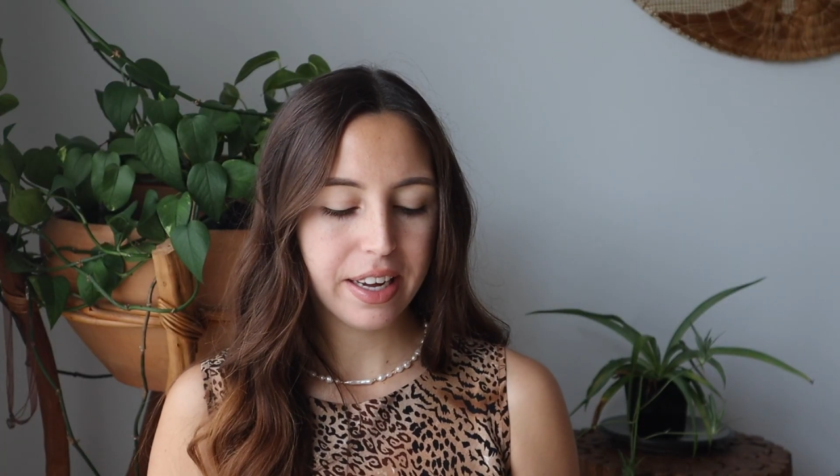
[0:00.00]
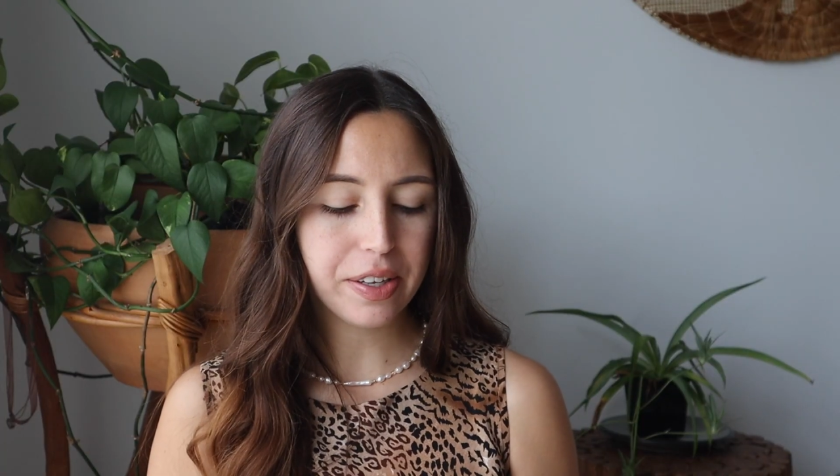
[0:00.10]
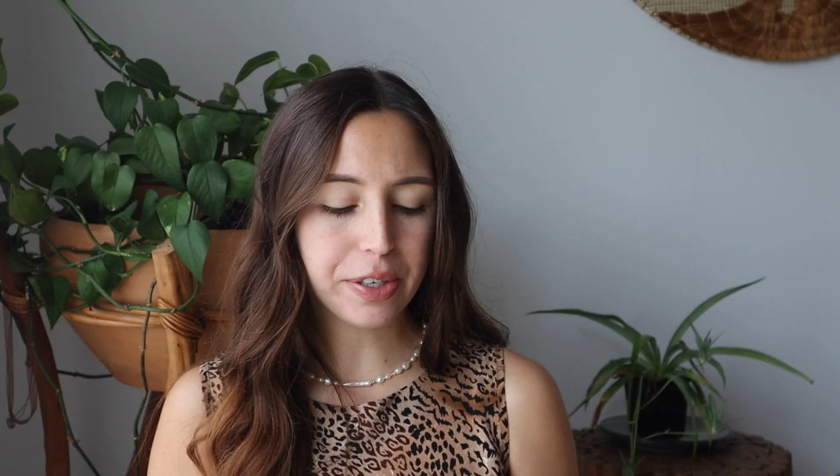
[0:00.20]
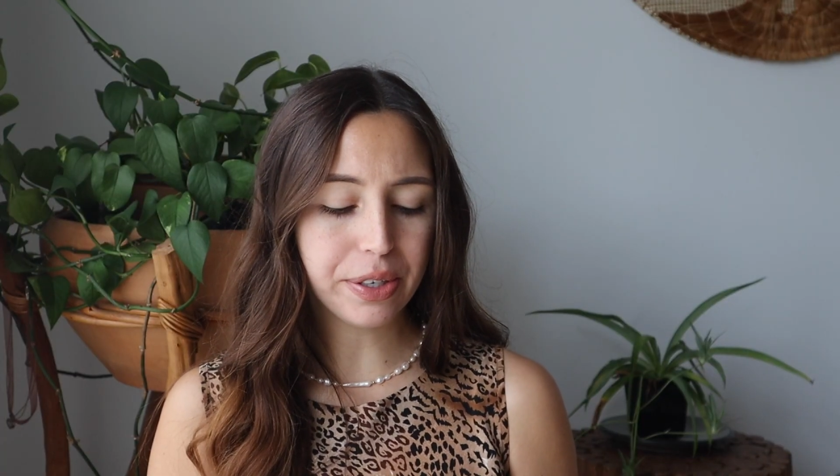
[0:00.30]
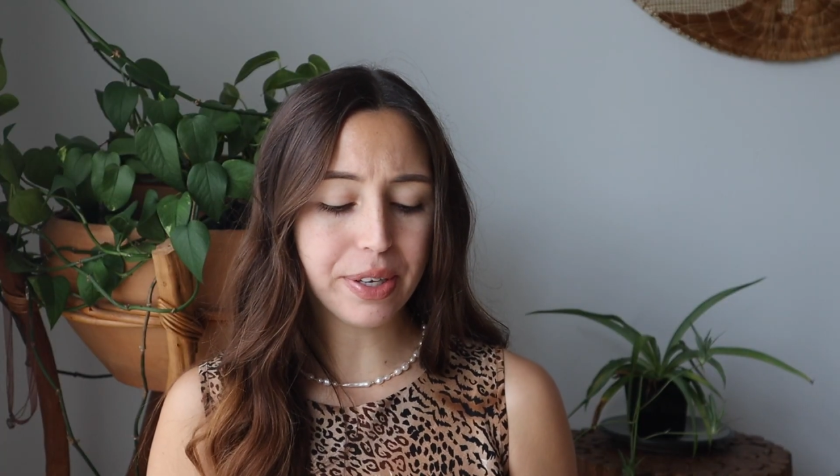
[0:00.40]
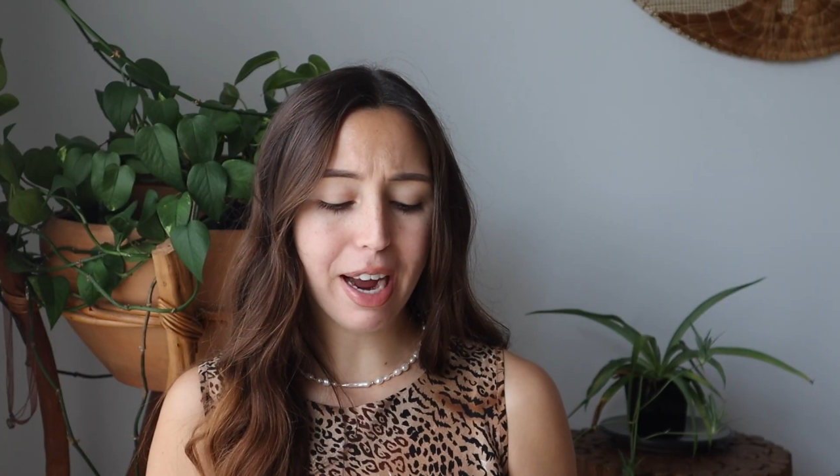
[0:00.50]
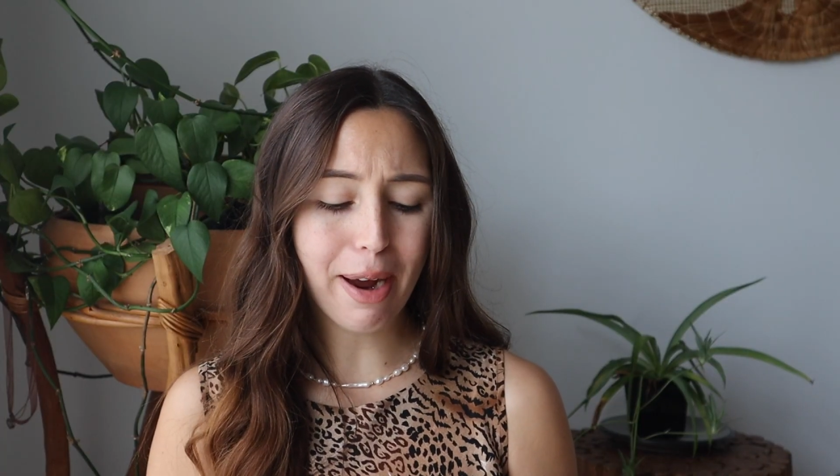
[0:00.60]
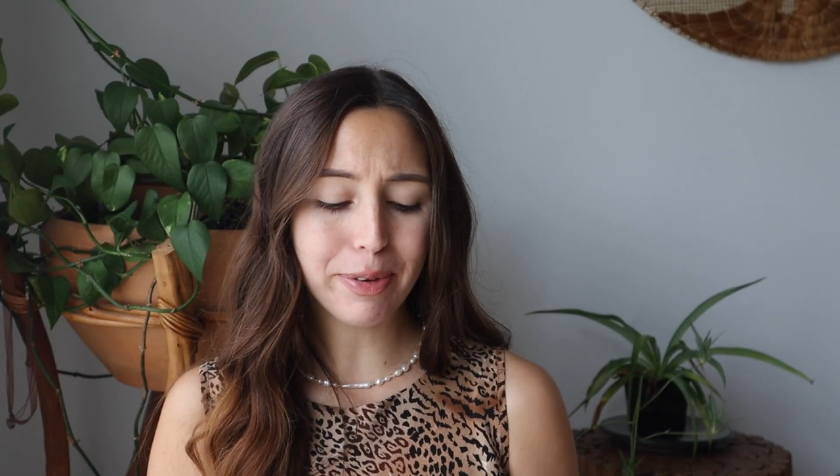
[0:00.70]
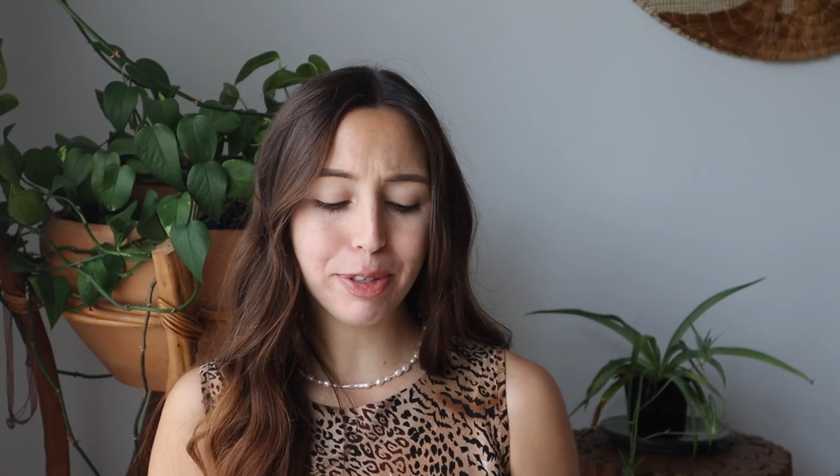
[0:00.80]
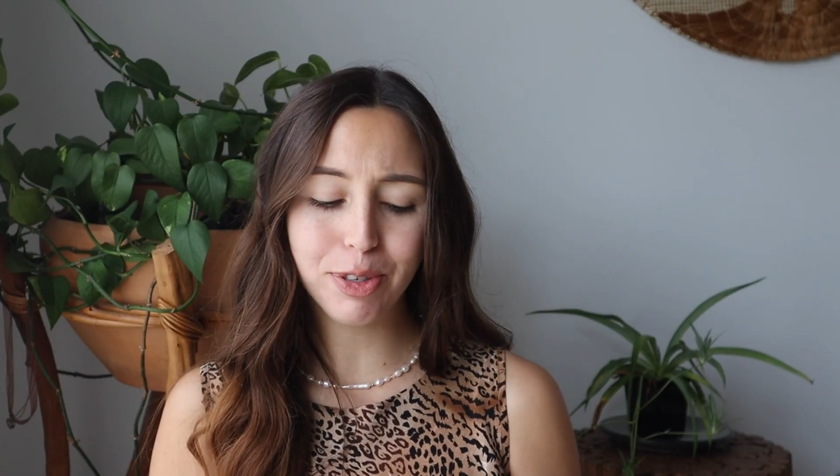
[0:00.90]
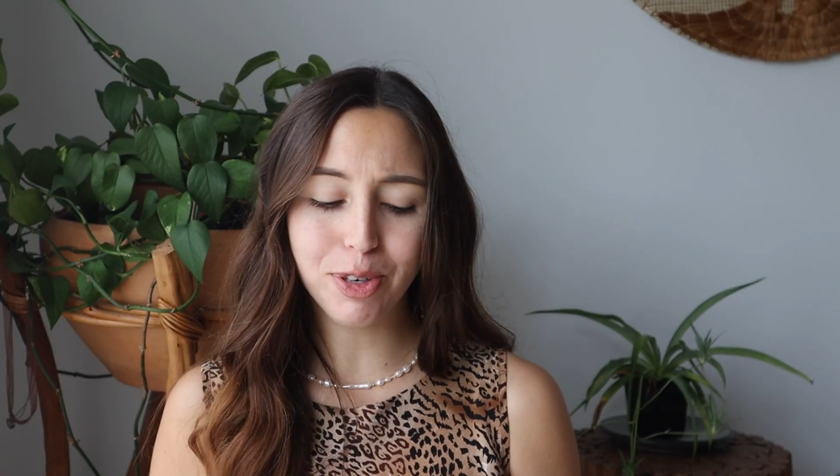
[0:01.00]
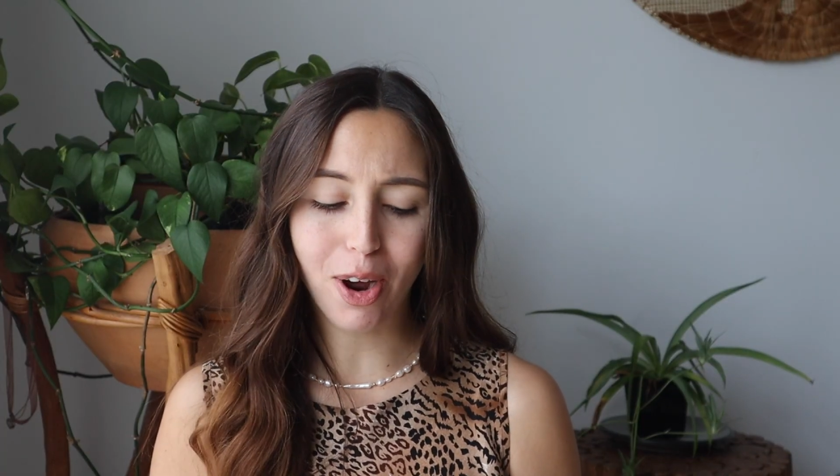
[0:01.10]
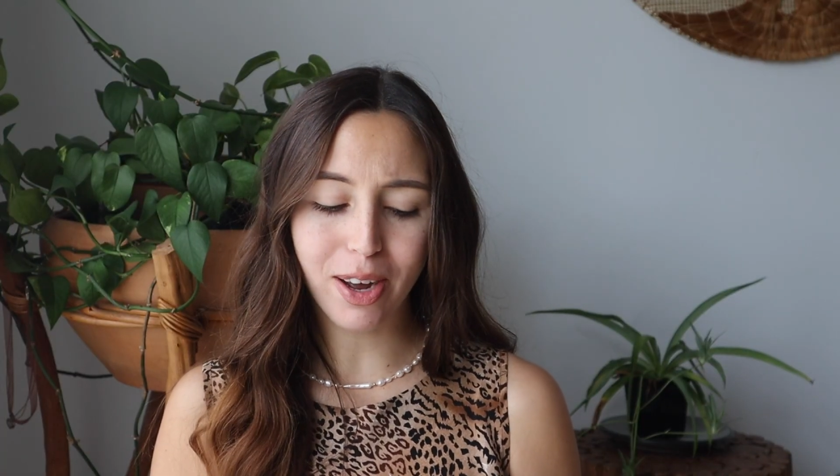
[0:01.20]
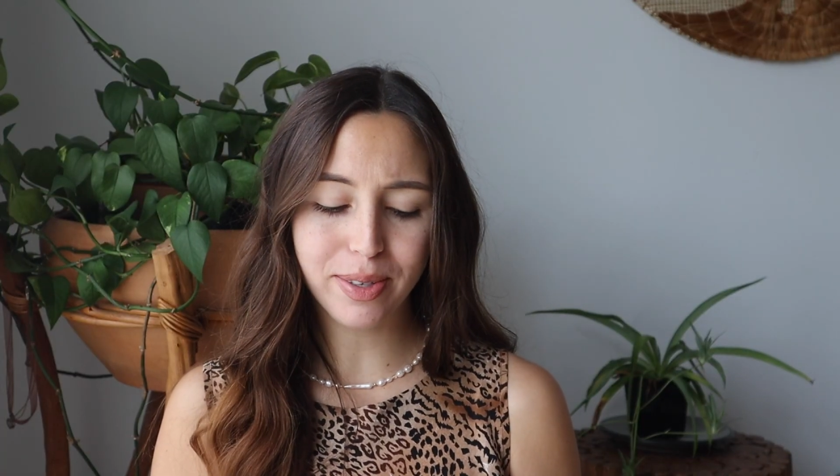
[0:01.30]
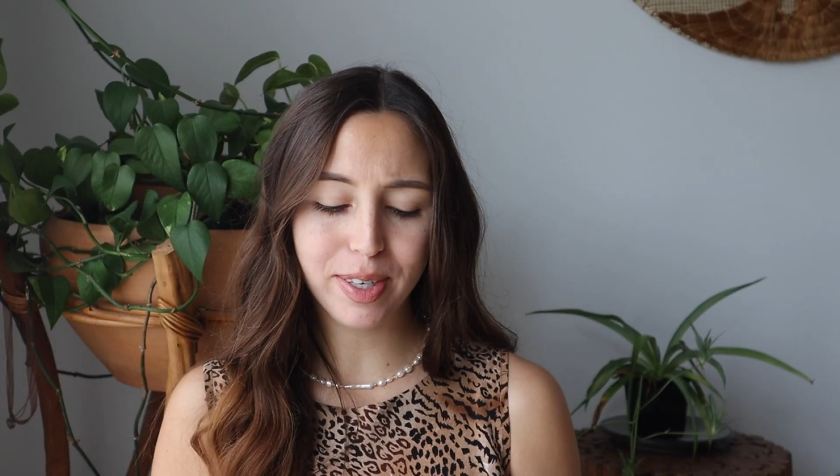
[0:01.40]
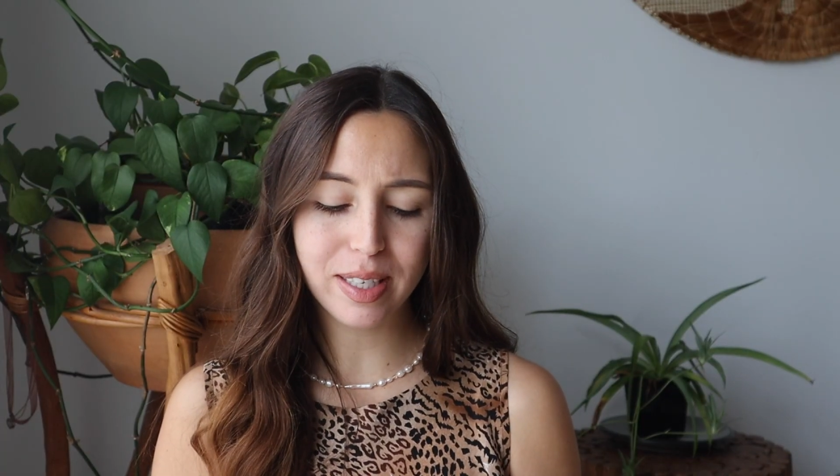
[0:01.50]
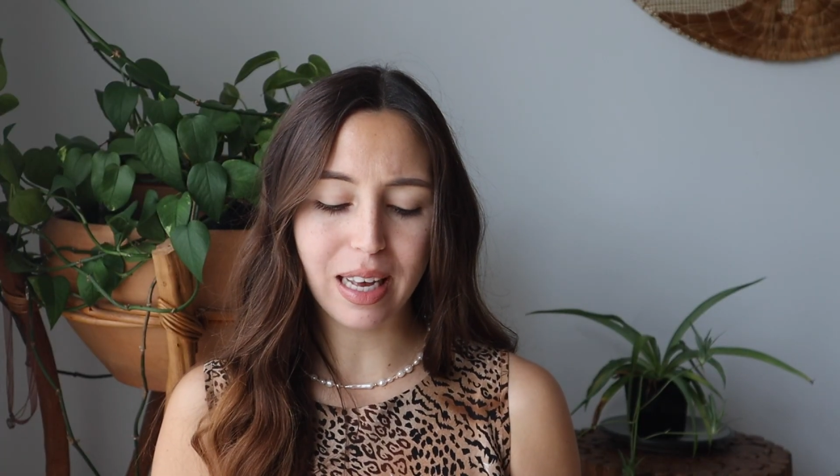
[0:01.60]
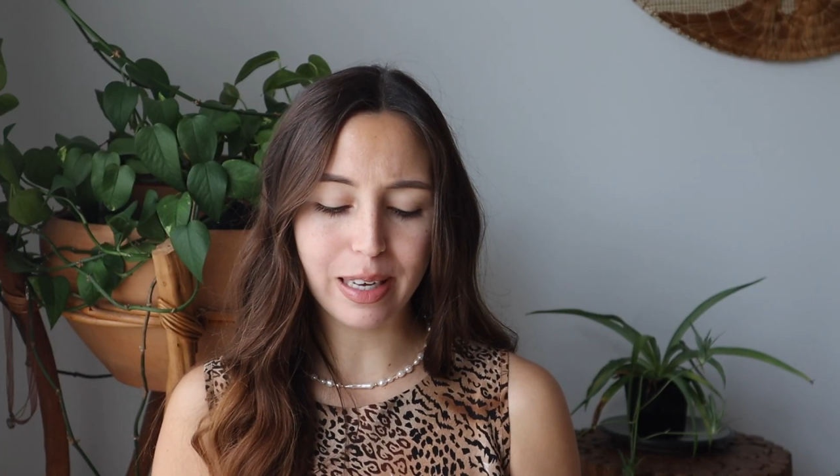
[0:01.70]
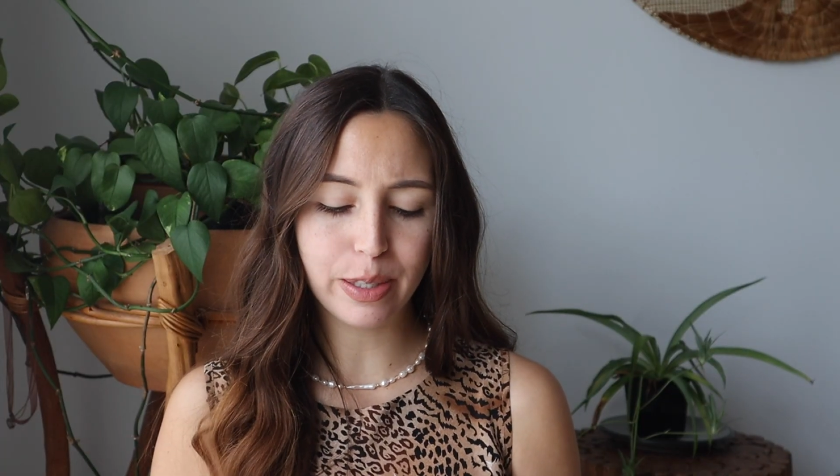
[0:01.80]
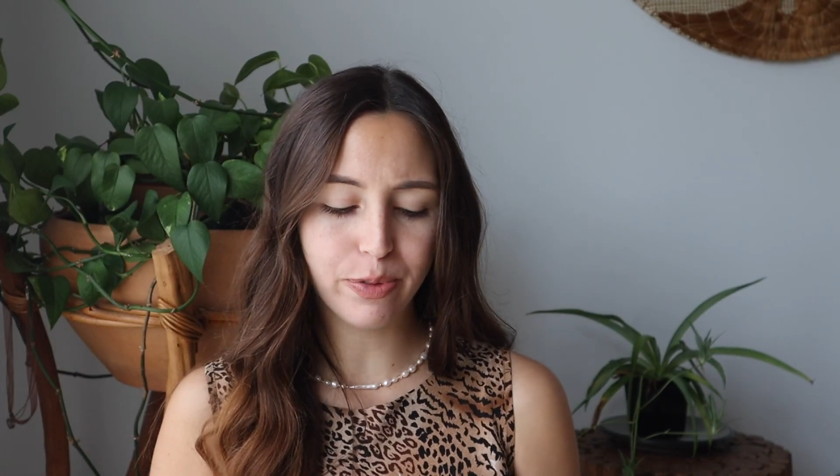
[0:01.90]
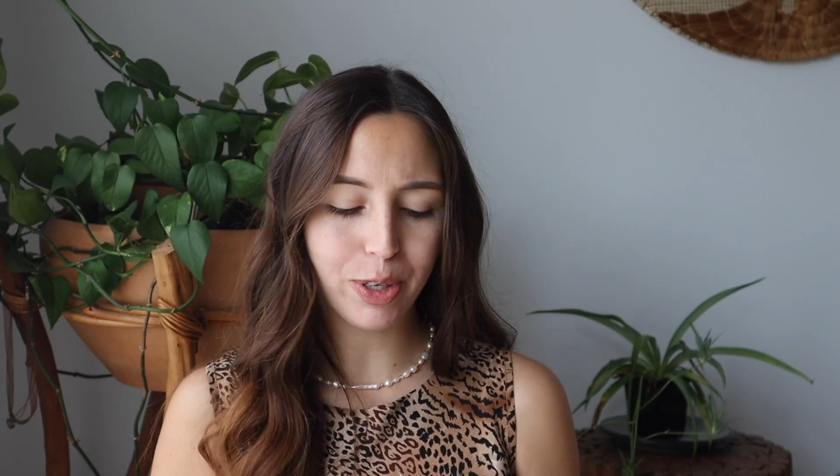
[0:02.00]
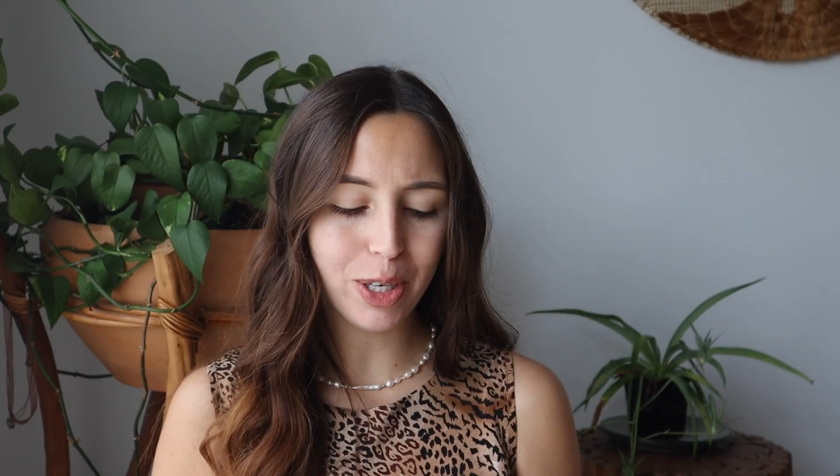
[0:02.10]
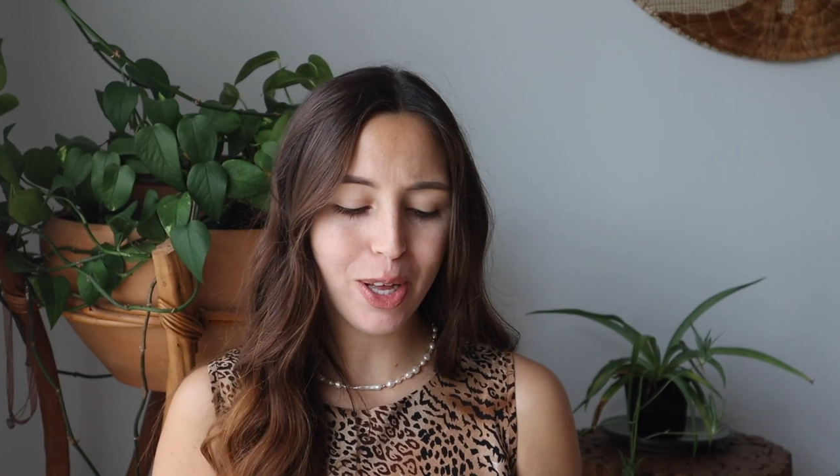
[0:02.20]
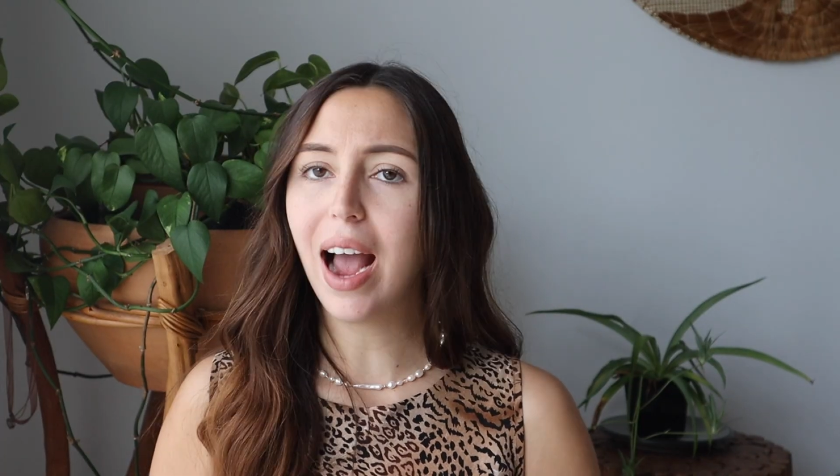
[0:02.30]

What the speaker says: clearly I was not successful.